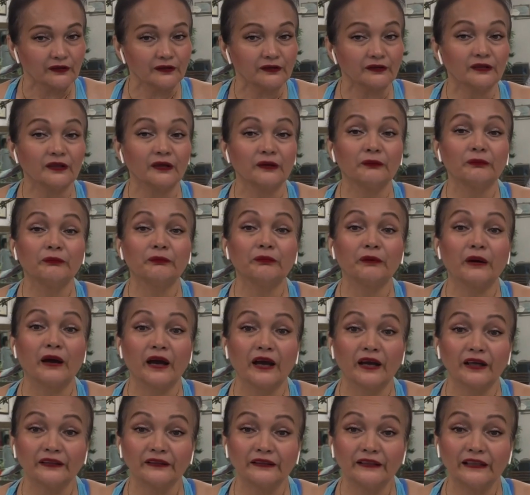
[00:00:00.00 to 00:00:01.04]
The
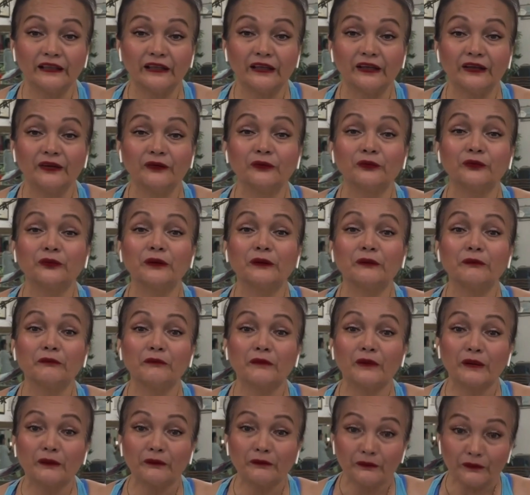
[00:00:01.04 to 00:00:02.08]
body
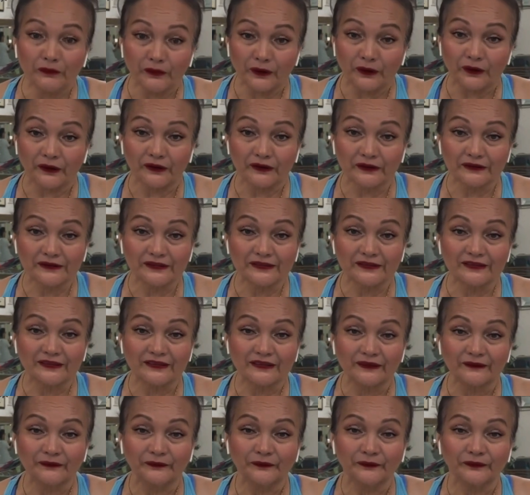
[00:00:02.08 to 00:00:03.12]
remembers.
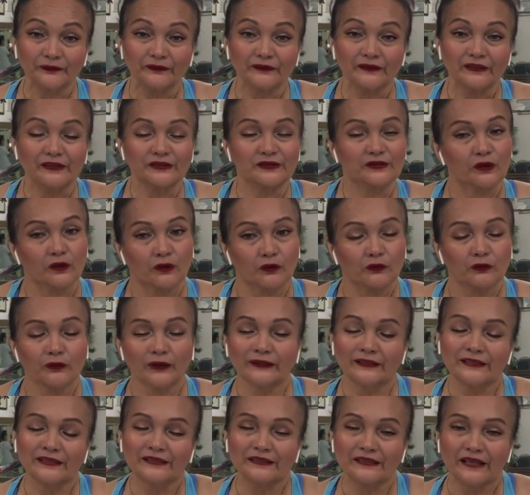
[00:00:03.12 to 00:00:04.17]
So
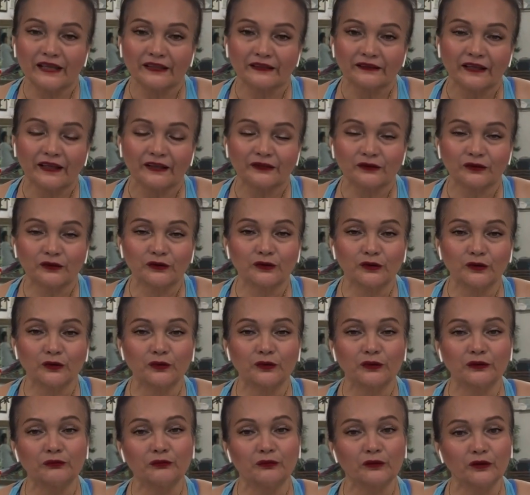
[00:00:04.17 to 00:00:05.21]
what does that got to do
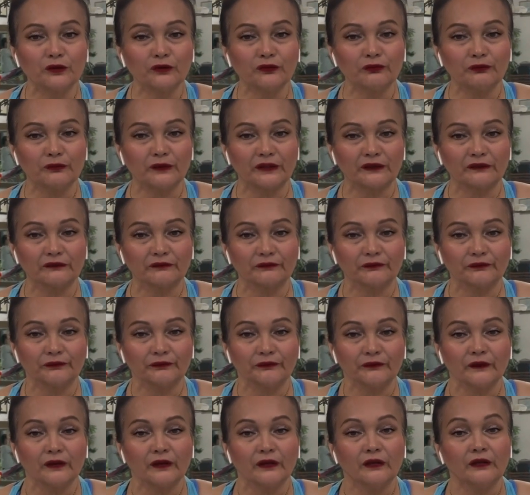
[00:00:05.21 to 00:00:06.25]
with movement?
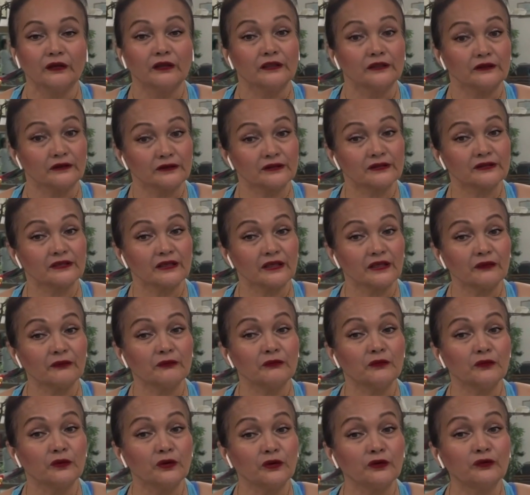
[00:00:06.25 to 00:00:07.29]
You see,
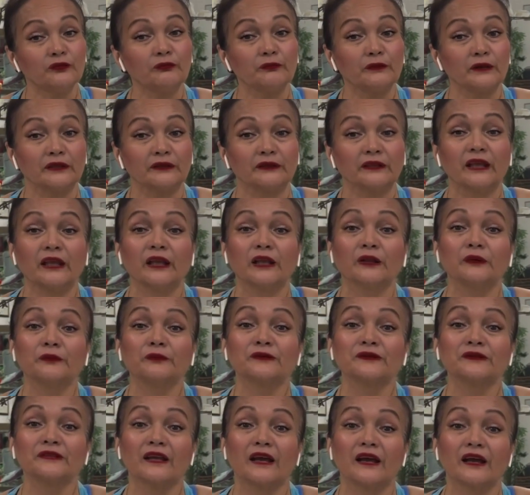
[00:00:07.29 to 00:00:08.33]
movement
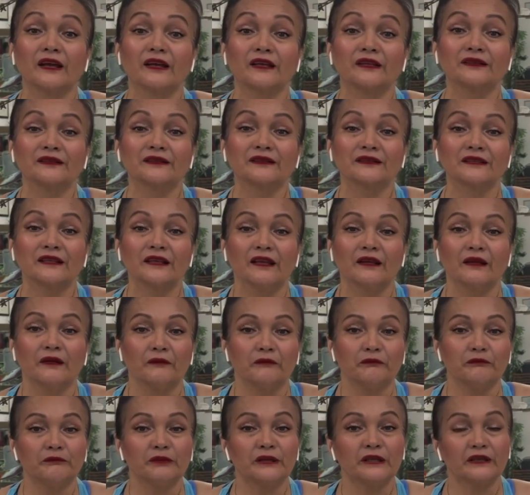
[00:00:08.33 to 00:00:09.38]
helps us
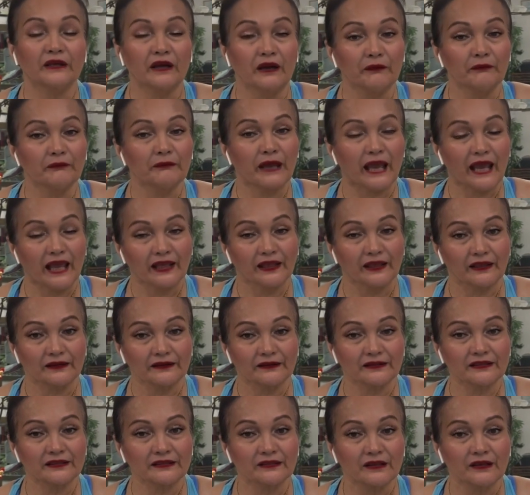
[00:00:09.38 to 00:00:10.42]
become
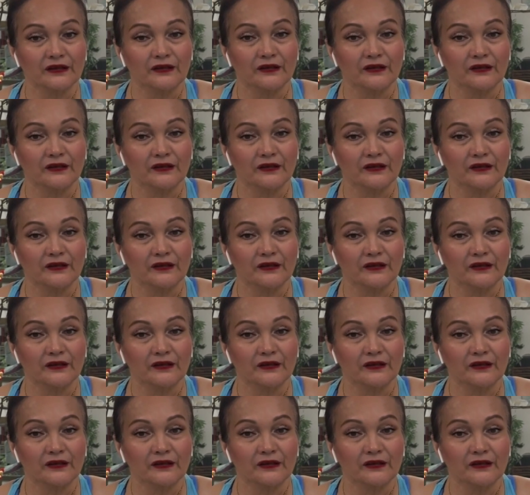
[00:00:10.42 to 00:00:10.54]
balanced,